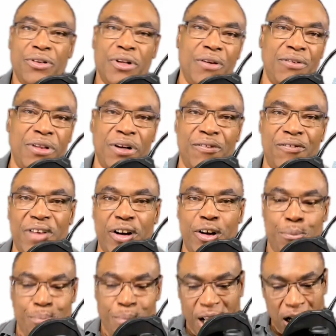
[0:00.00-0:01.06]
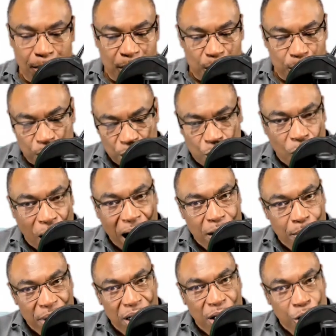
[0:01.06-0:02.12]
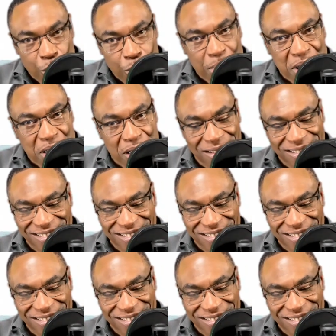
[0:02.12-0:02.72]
the, the very minimum requirement hoops.